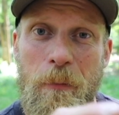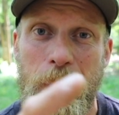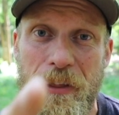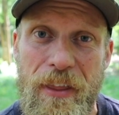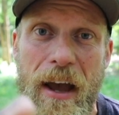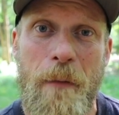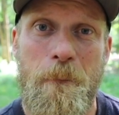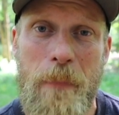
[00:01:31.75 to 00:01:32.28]

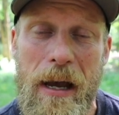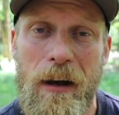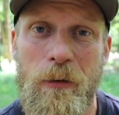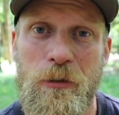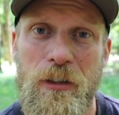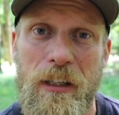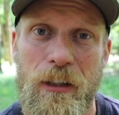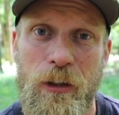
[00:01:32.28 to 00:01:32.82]
But that
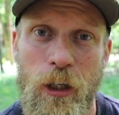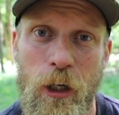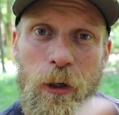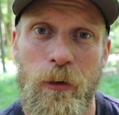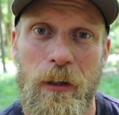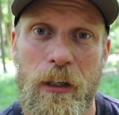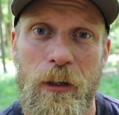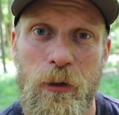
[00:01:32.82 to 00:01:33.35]
mouse can
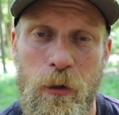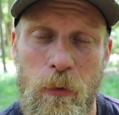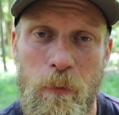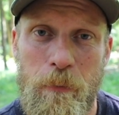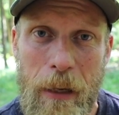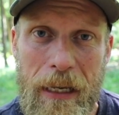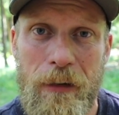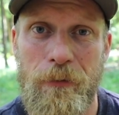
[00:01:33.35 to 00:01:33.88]
turn into
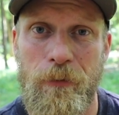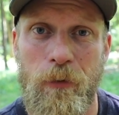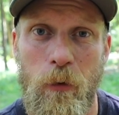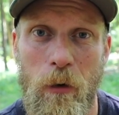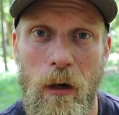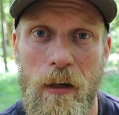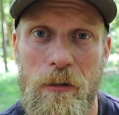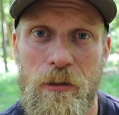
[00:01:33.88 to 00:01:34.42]
bait
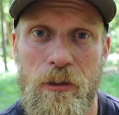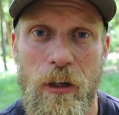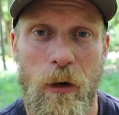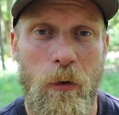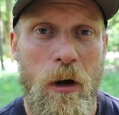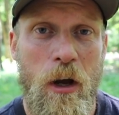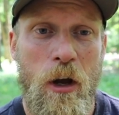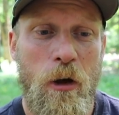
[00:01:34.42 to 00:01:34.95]
for us.
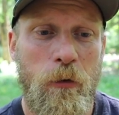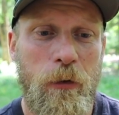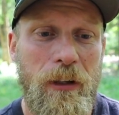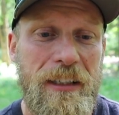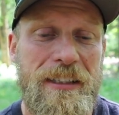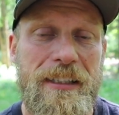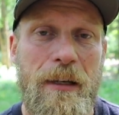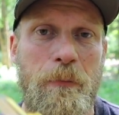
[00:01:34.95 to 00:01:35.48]
So
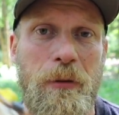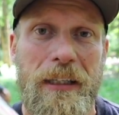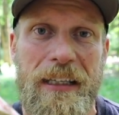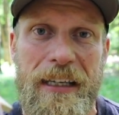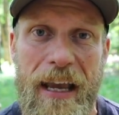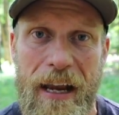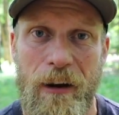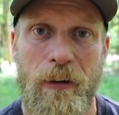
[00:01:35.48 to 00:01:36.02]
really
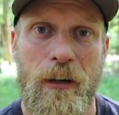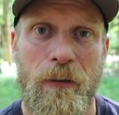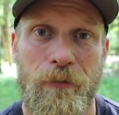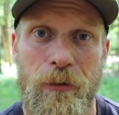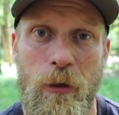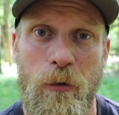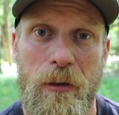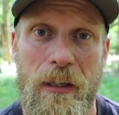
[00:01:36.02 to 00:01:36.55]
simply carrying a
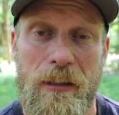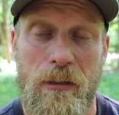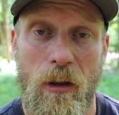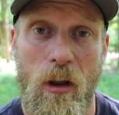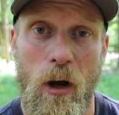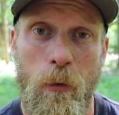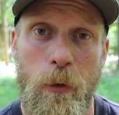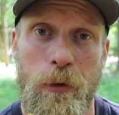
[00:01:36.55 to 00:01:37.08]
few of these
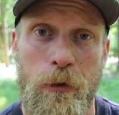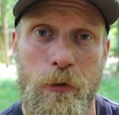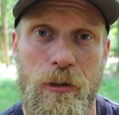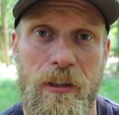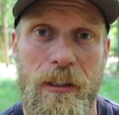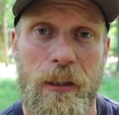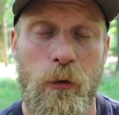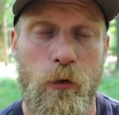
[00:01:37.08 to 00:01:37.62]
along with your
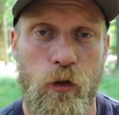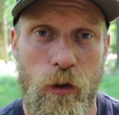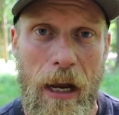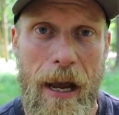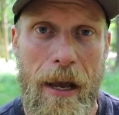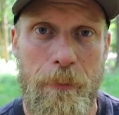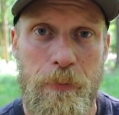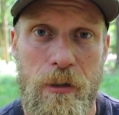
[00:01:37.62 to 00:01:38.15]
steel
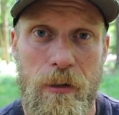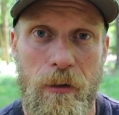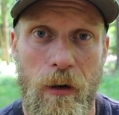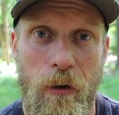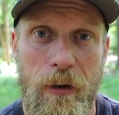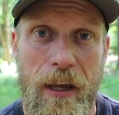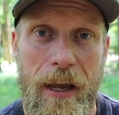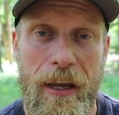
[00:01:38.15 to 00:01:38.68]
traps,
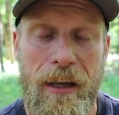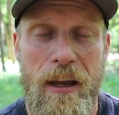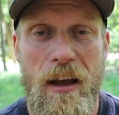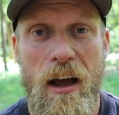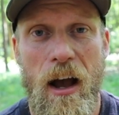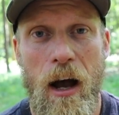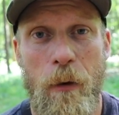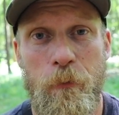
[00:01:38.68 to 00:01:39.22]
okay?
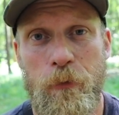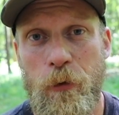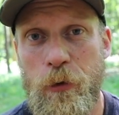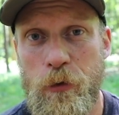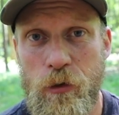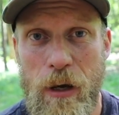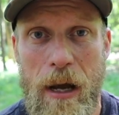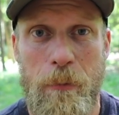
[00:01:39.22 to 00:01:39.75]
Um, for
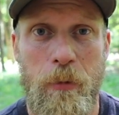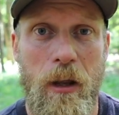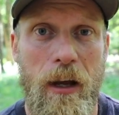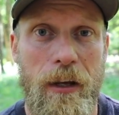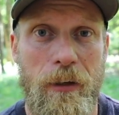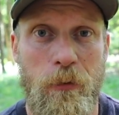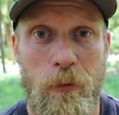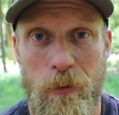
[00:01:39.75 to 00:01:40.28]
the trap
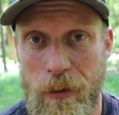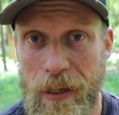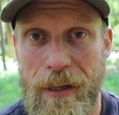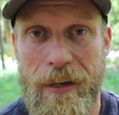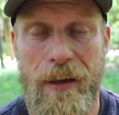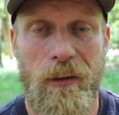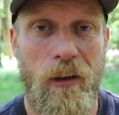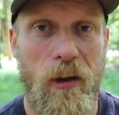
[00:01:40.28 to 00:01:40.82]
line, or
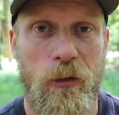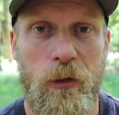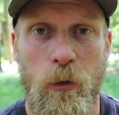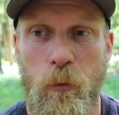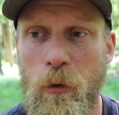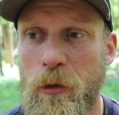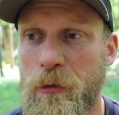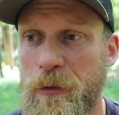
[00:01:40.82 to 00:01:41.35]
again, that
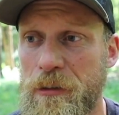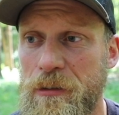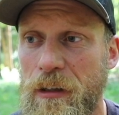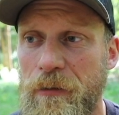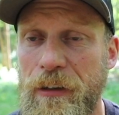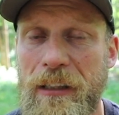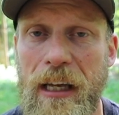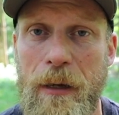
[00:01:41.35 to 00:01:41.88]
long-term wilderness
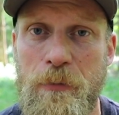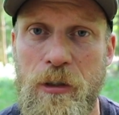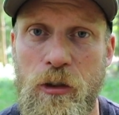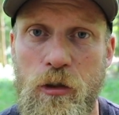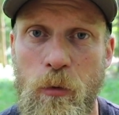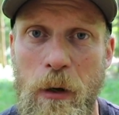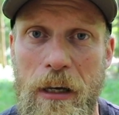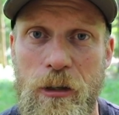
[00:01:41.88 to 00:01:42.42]
living type
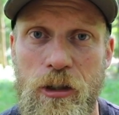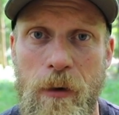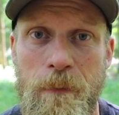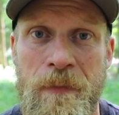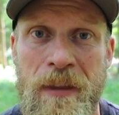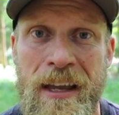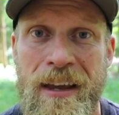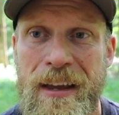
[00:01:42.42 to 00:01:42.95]

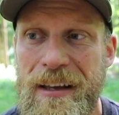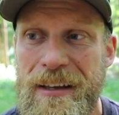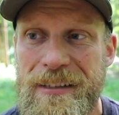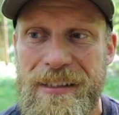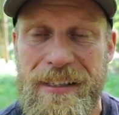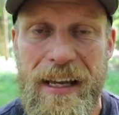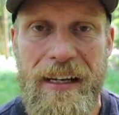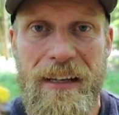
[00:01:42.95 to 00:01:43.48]
situation,
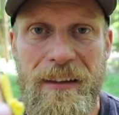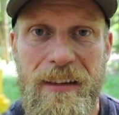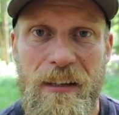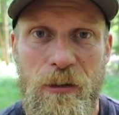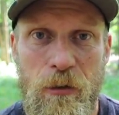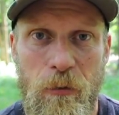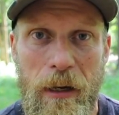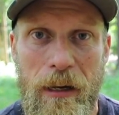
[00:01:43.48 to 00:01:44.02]
setting
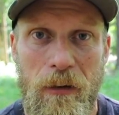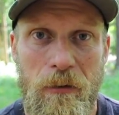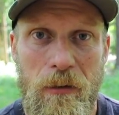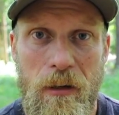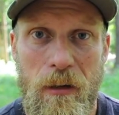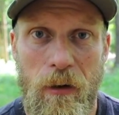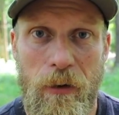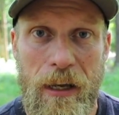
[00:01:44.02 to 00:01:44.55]
these
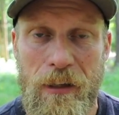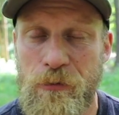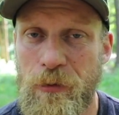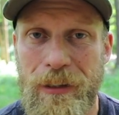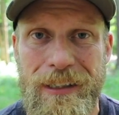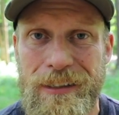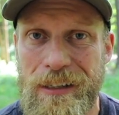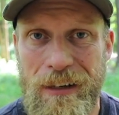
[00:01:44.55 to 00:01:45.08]
around, okay? It's
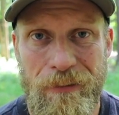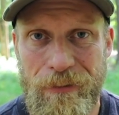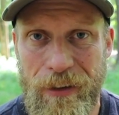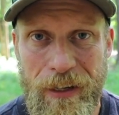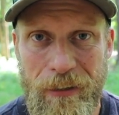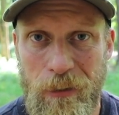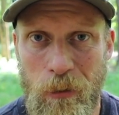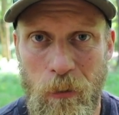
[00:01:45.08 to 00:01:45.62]
really easy to
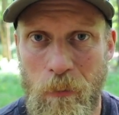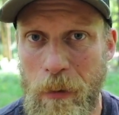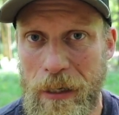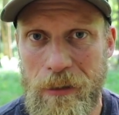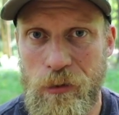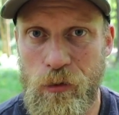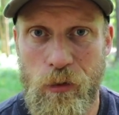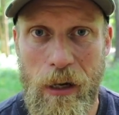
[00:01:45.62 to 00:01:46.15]
find little
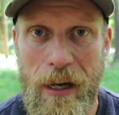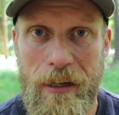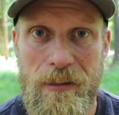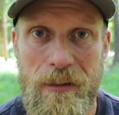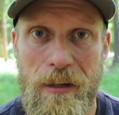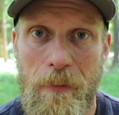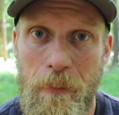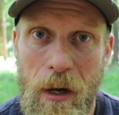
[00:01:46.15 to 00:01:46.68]
mice
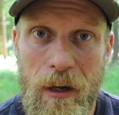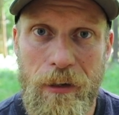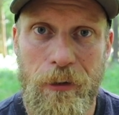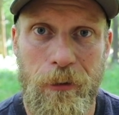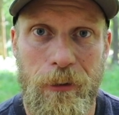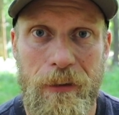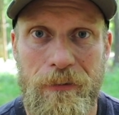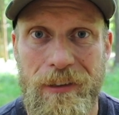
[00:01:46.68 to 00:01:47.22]
tracks in the mud
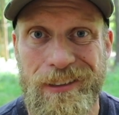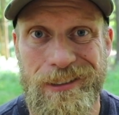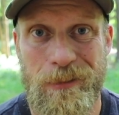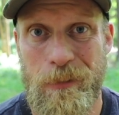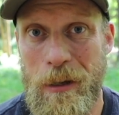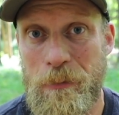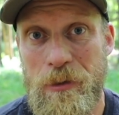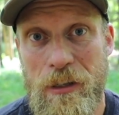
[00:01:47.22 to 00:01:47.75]
or even
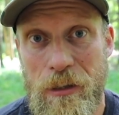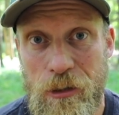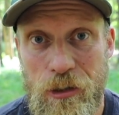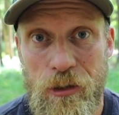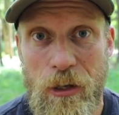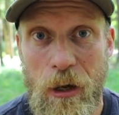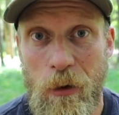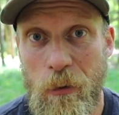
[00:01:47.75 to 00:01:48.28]
sometimes in the
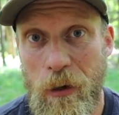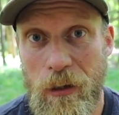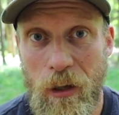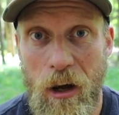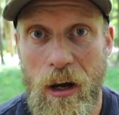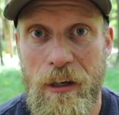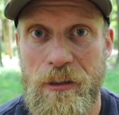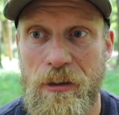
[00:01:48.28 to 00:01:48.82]
snow on
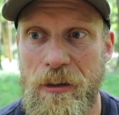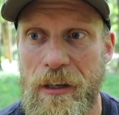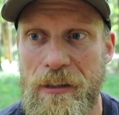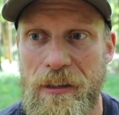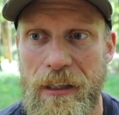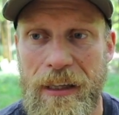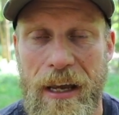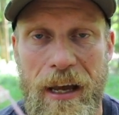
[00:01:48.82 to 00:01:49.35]
logs and
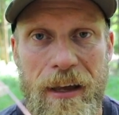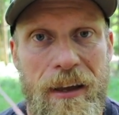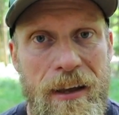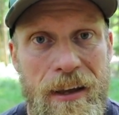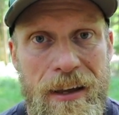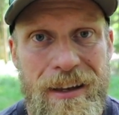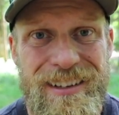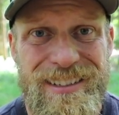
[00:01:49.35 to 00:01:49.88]
things like that.
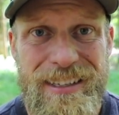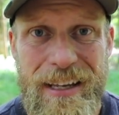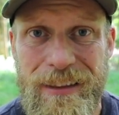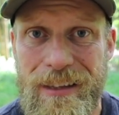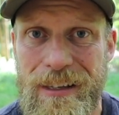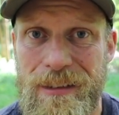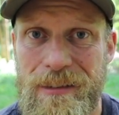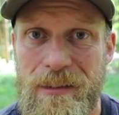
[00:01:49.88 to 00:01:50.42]

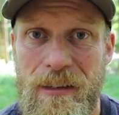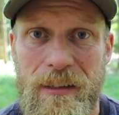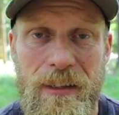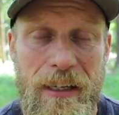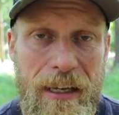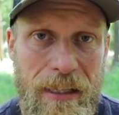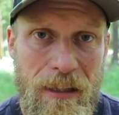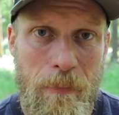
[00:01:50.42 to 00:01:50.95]
Set this,
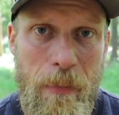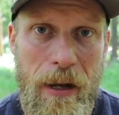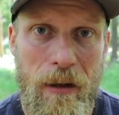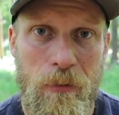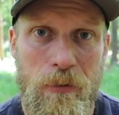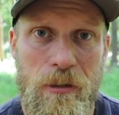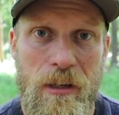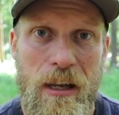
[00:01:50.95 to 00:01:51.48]
you get the
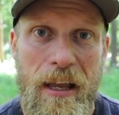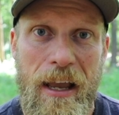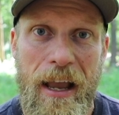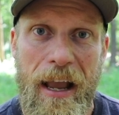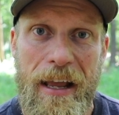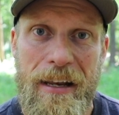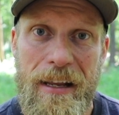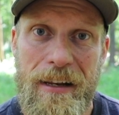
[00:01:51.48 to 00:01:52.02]
mouse,
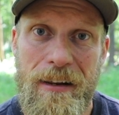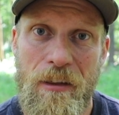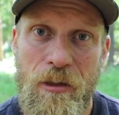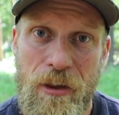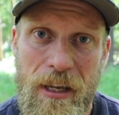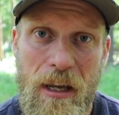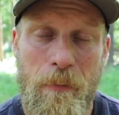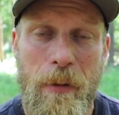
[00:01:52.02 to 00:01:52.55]
and then
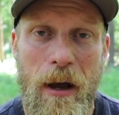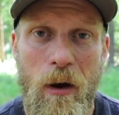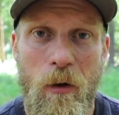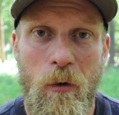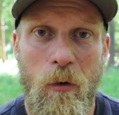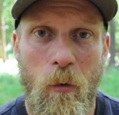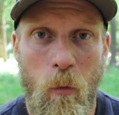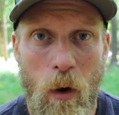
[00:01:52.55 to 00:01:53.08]
think
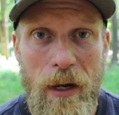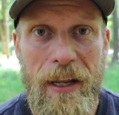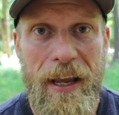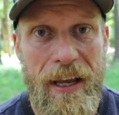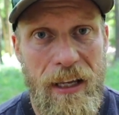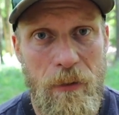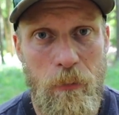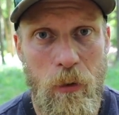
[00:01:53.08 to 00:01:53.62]
about what
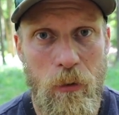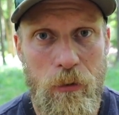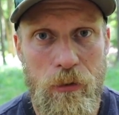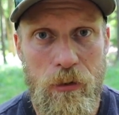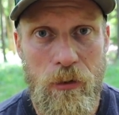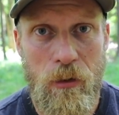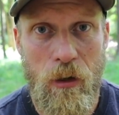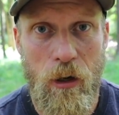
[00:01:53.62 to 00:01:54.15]

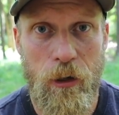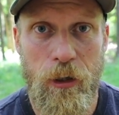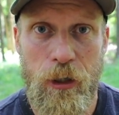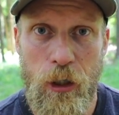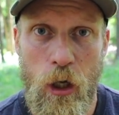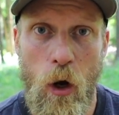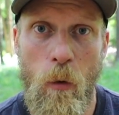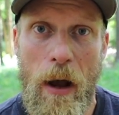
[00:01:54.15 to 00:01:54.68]
animals are
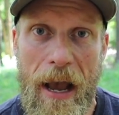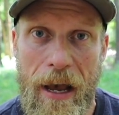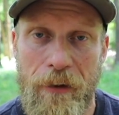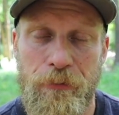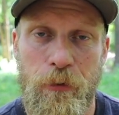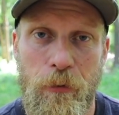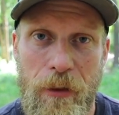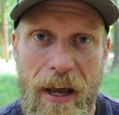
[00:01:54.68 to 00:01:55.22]
gonna go
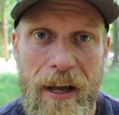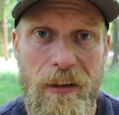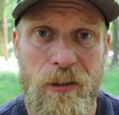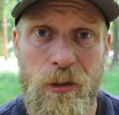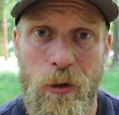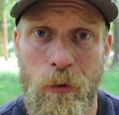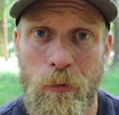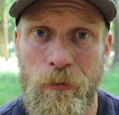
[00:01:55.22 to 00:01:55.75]
after that.
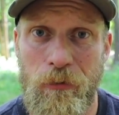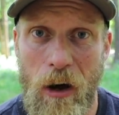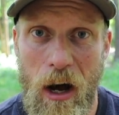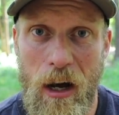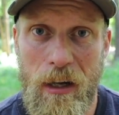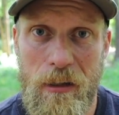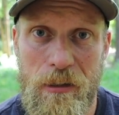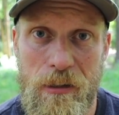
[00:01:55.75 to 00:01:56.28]
So
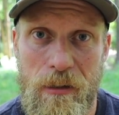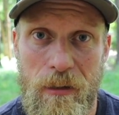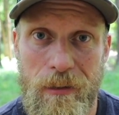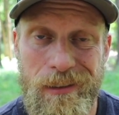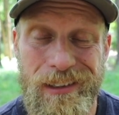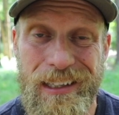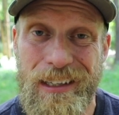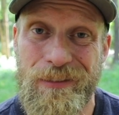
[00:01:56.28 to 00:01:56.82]
fox,
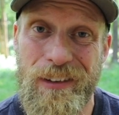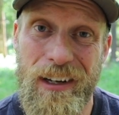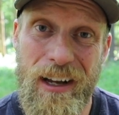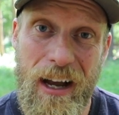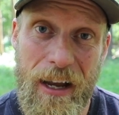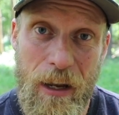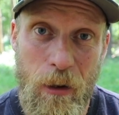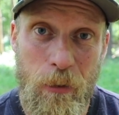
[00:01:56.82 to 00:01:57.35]
even a
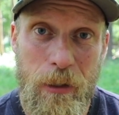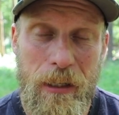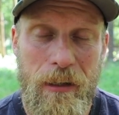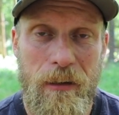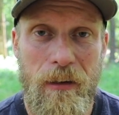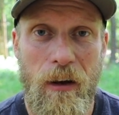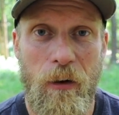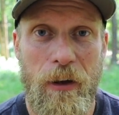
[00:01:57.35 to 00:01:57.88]

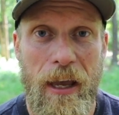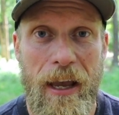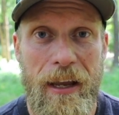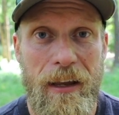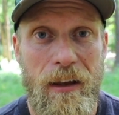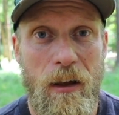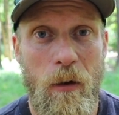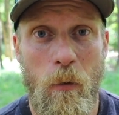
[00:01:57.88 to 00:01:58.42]
coyote, okay?